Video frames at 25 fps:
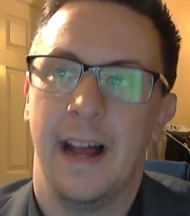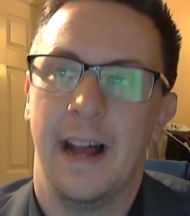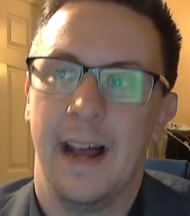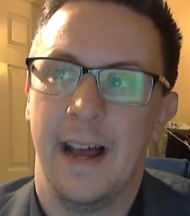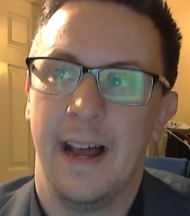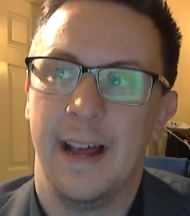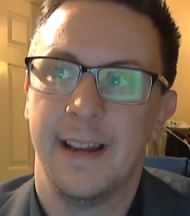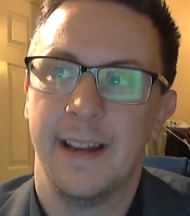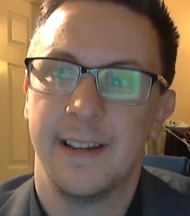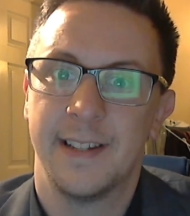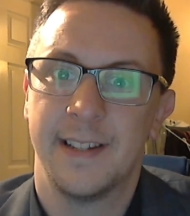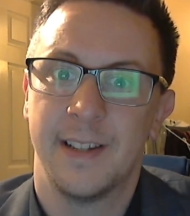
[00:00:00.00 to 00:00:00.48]

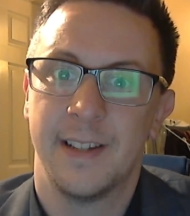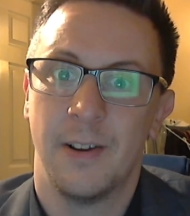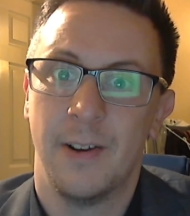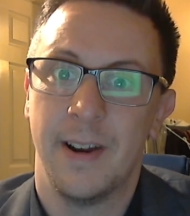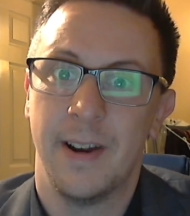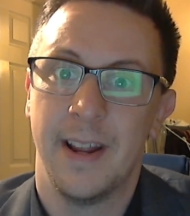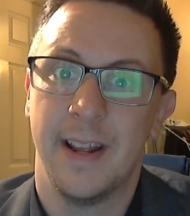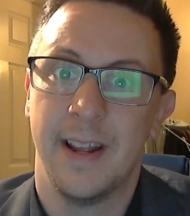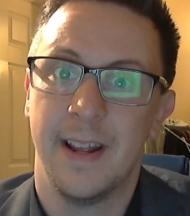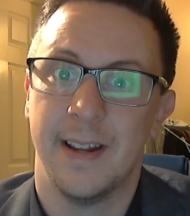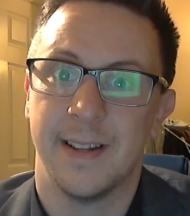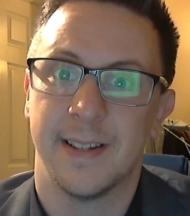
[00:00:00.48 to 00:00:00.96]
And
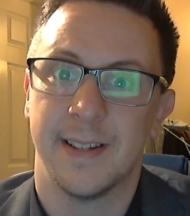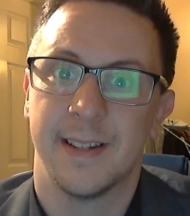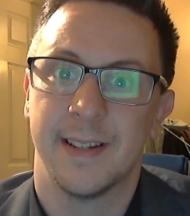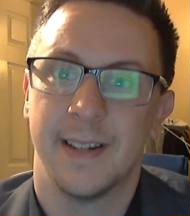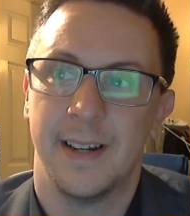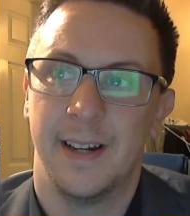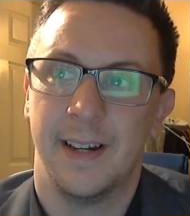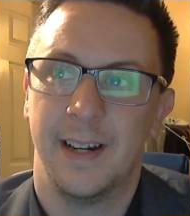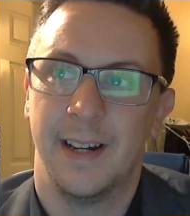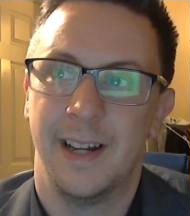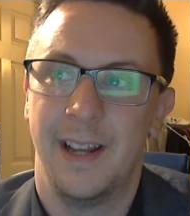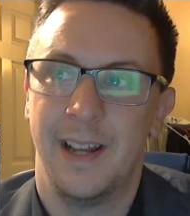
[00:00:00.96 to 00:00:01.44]
so I did.
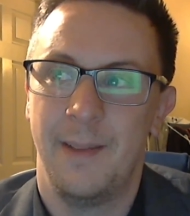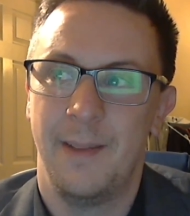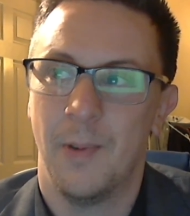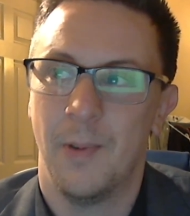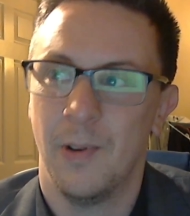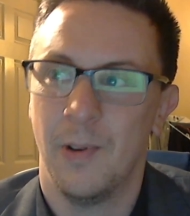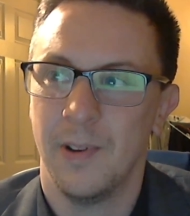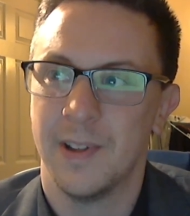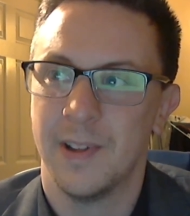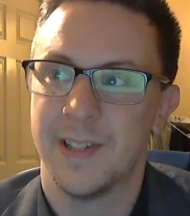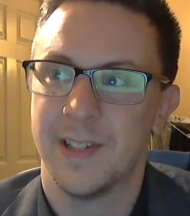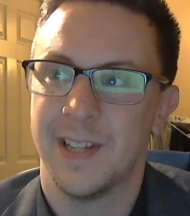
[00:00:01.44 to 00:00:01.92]
I
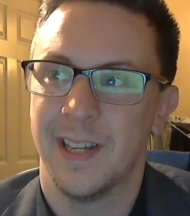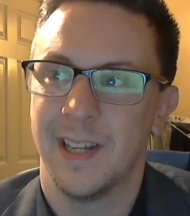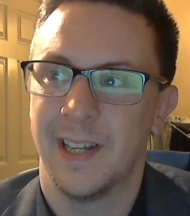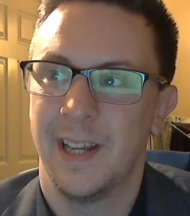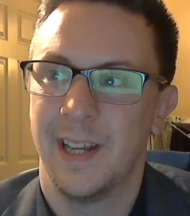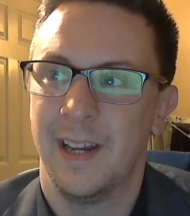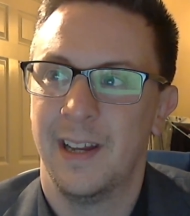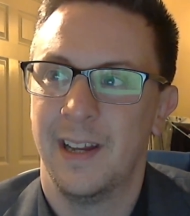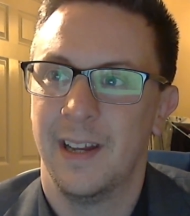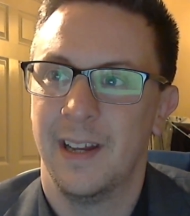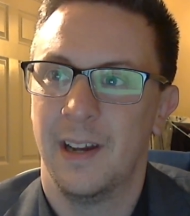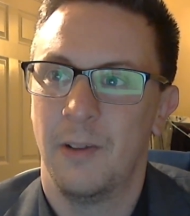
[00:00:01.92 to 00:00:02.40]
bought the
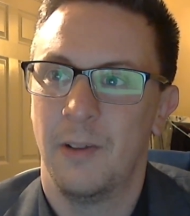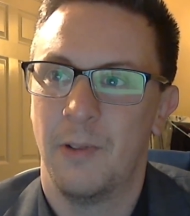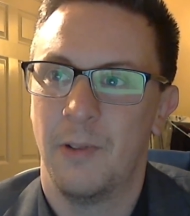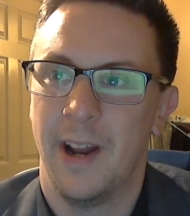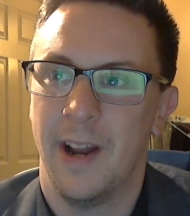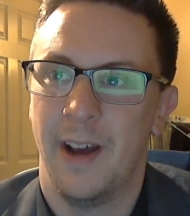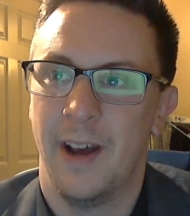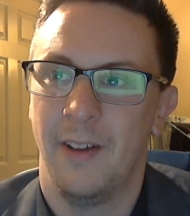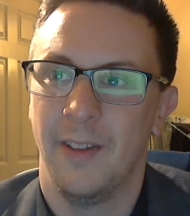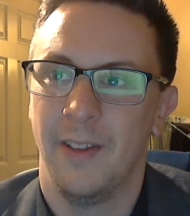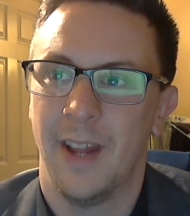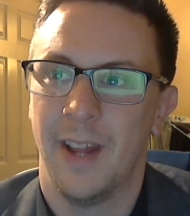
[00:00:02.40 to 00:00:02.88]
ticket, I
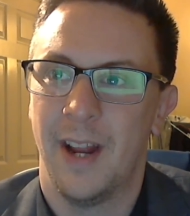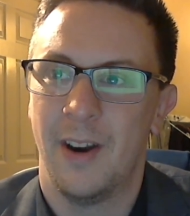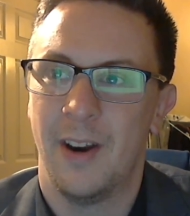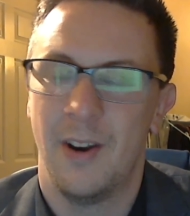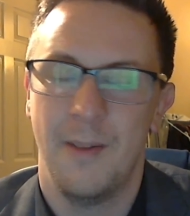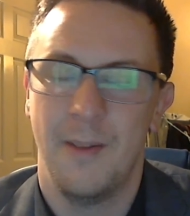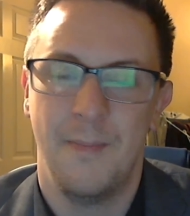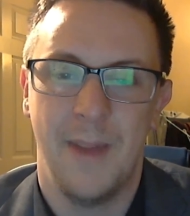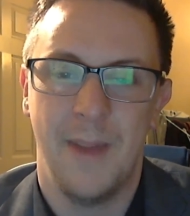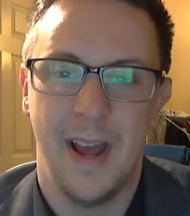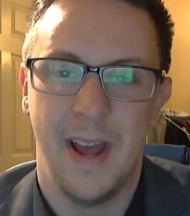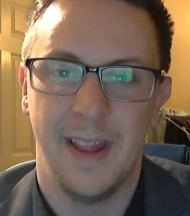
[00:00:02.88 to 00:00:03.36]
went out
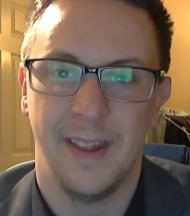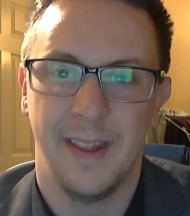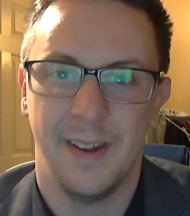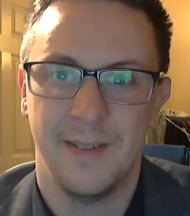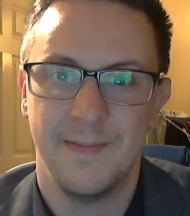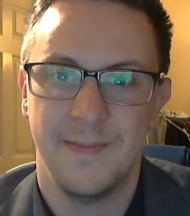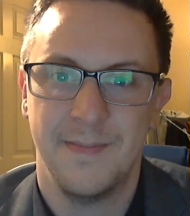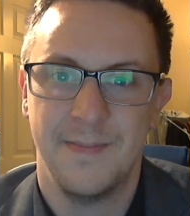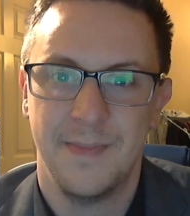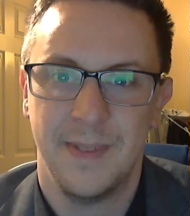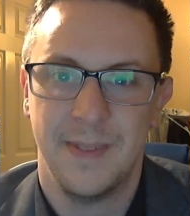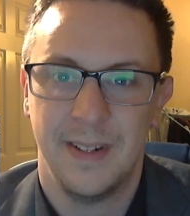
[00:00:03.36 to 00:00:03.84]
there, I met
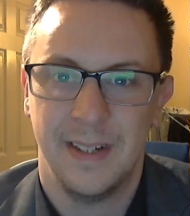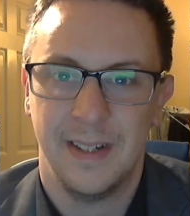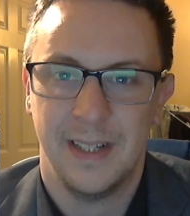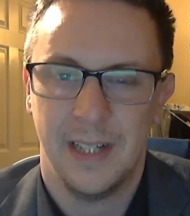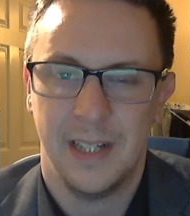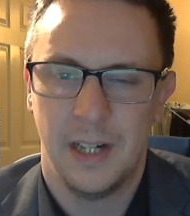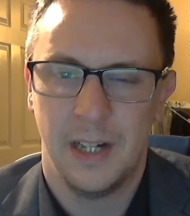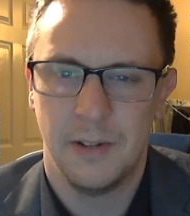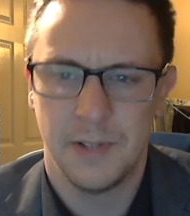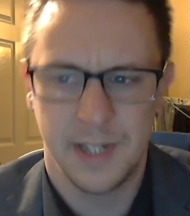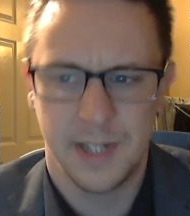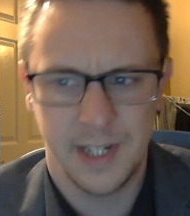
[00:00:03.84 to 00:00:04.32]
them.
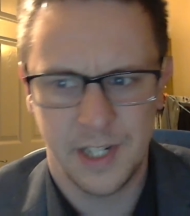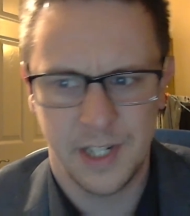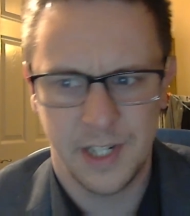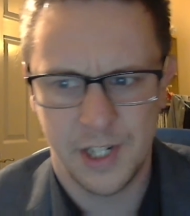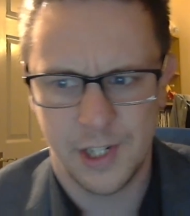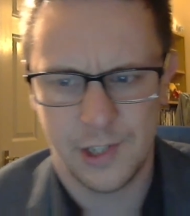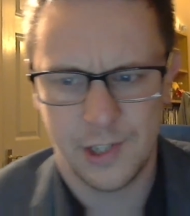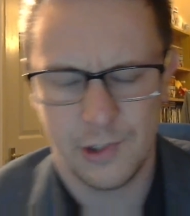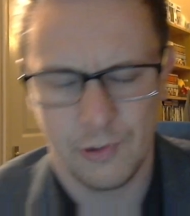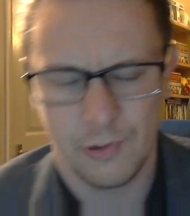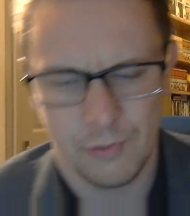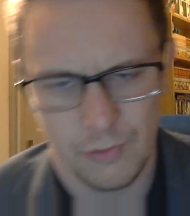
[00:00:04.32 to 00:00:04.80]
I was
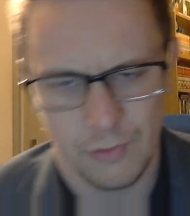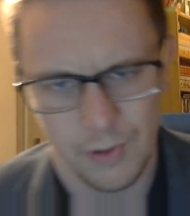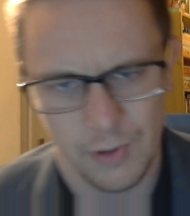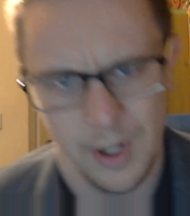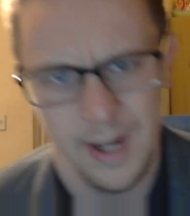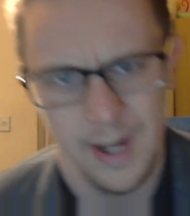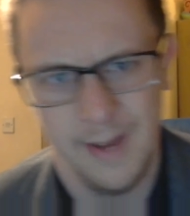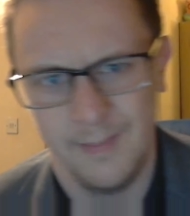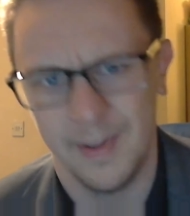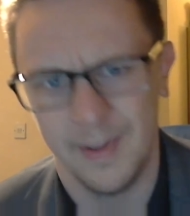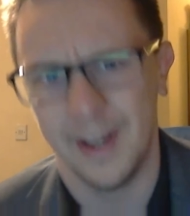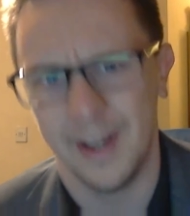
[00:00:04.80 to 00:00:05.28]

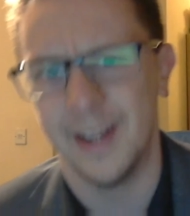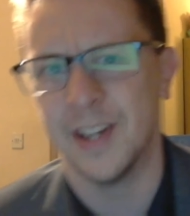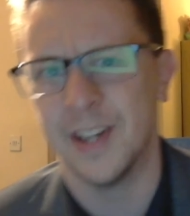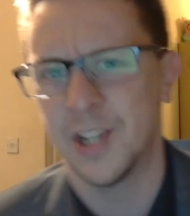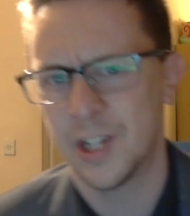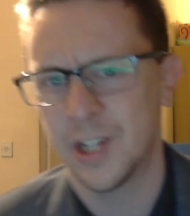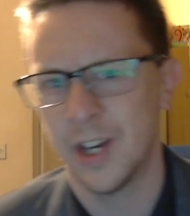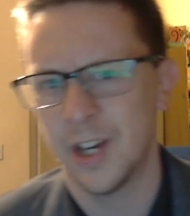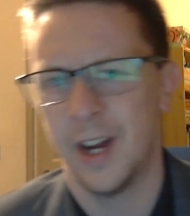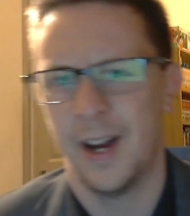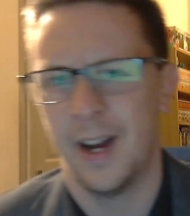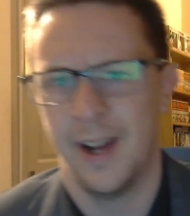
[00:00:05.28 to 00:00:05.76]

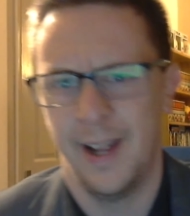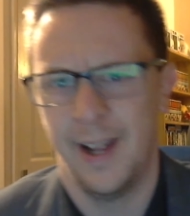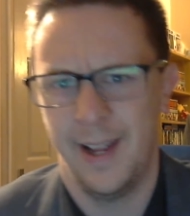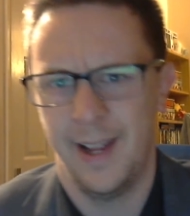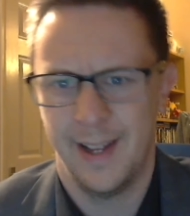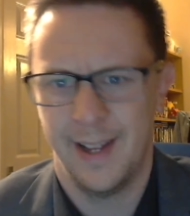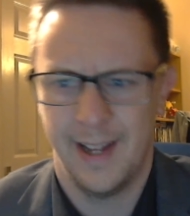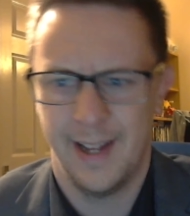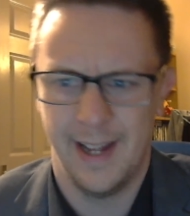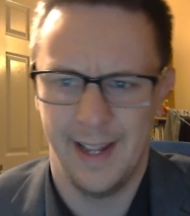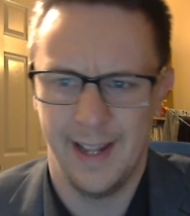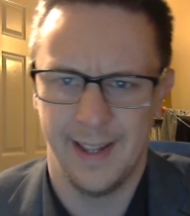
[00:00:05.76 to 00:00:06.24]
extremely
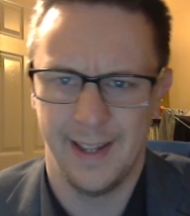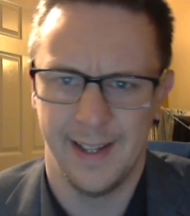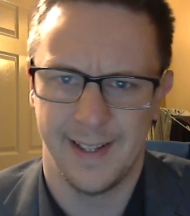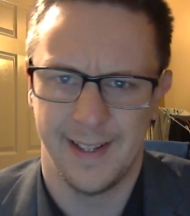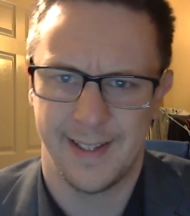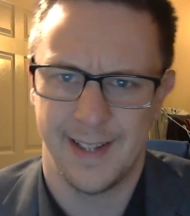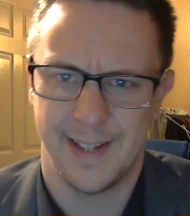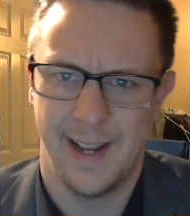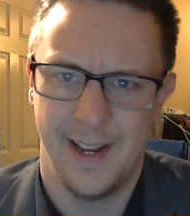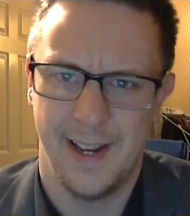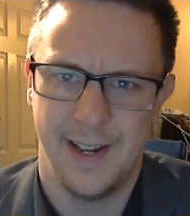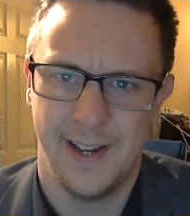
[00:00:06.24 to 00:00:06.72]
shy at
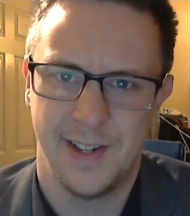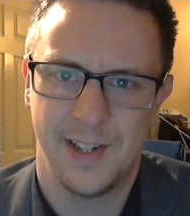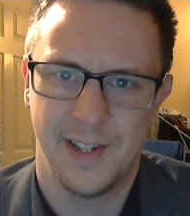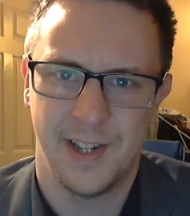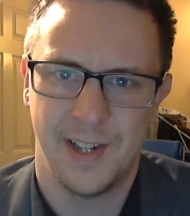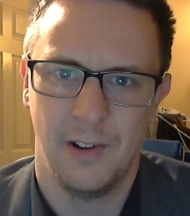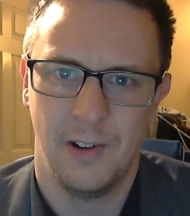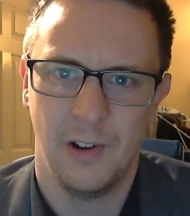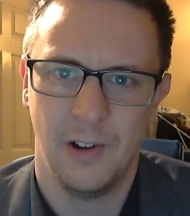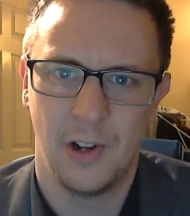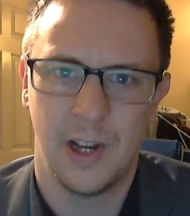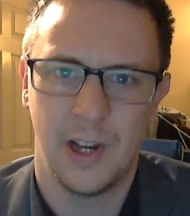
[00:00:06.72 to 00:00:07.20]
this age,
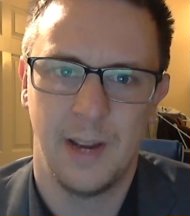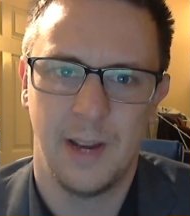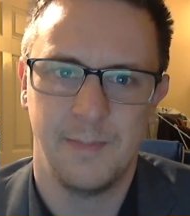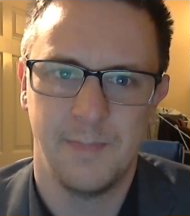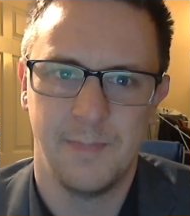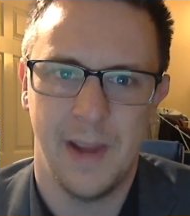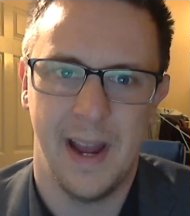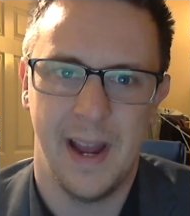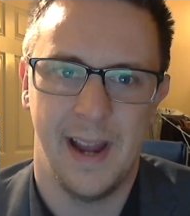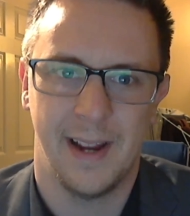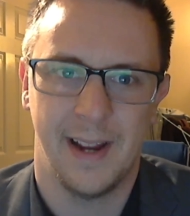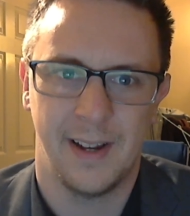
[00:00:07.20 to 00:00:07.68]
so
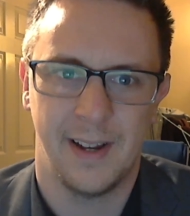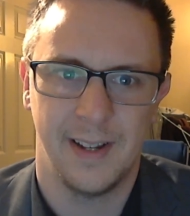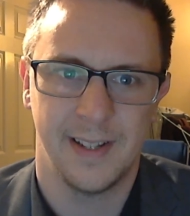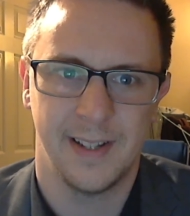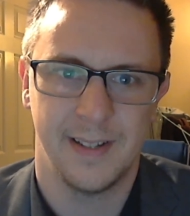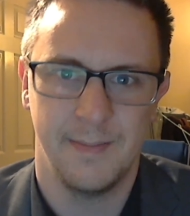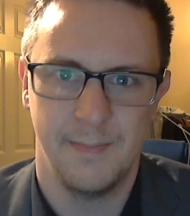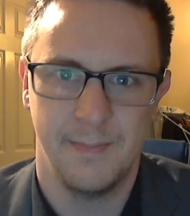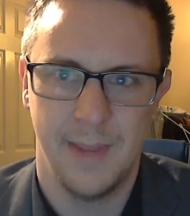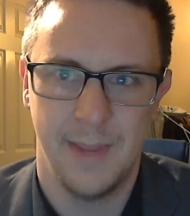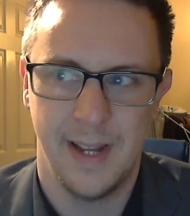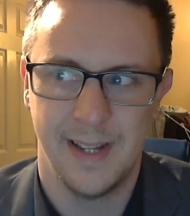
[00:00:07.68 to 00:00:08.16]
looking back,
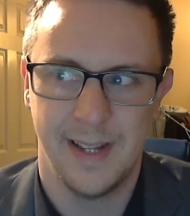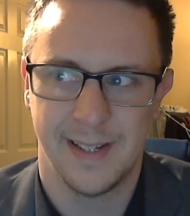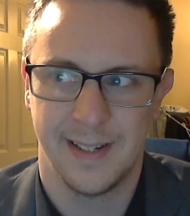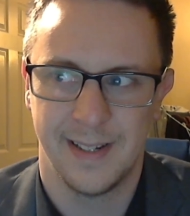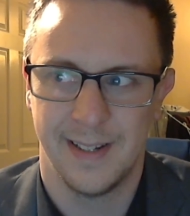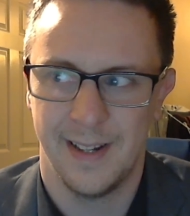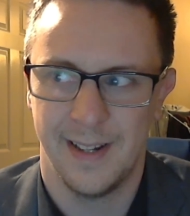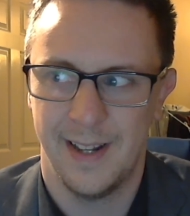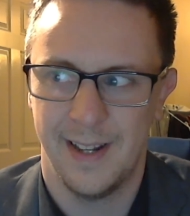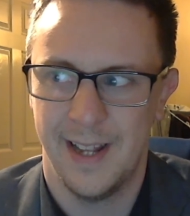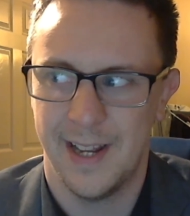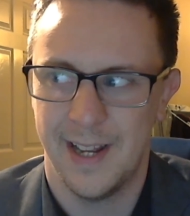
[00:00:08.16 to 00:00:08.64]
it's
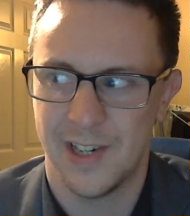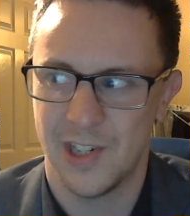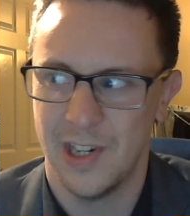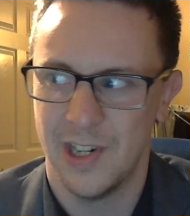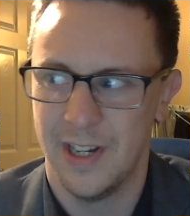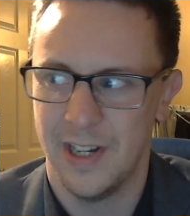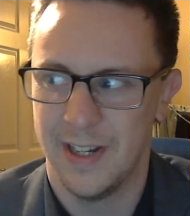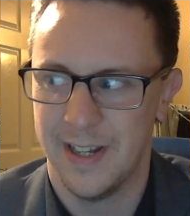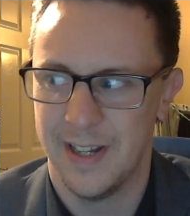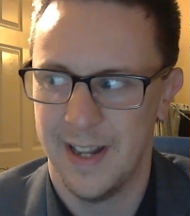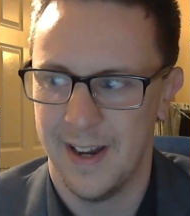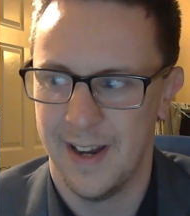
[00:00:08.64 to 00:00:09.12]
amazing I
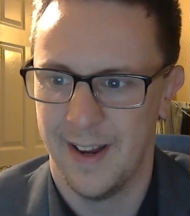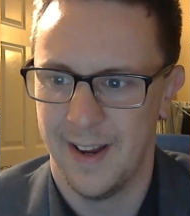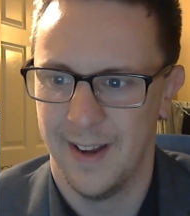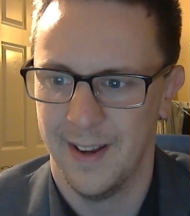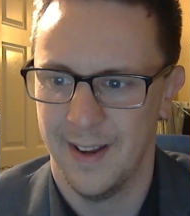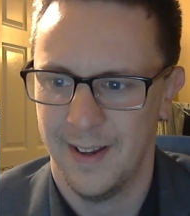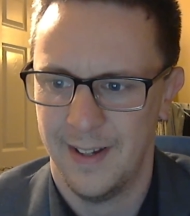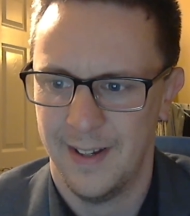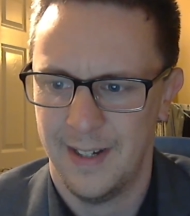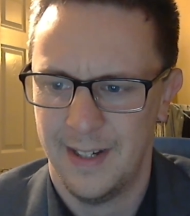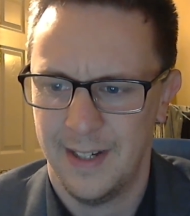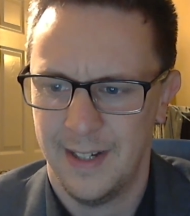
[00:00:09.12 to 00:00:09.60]
actually did
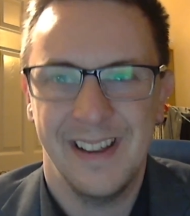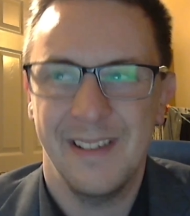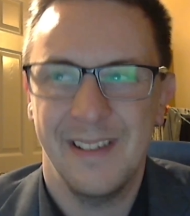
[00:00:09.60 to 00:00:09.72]
it.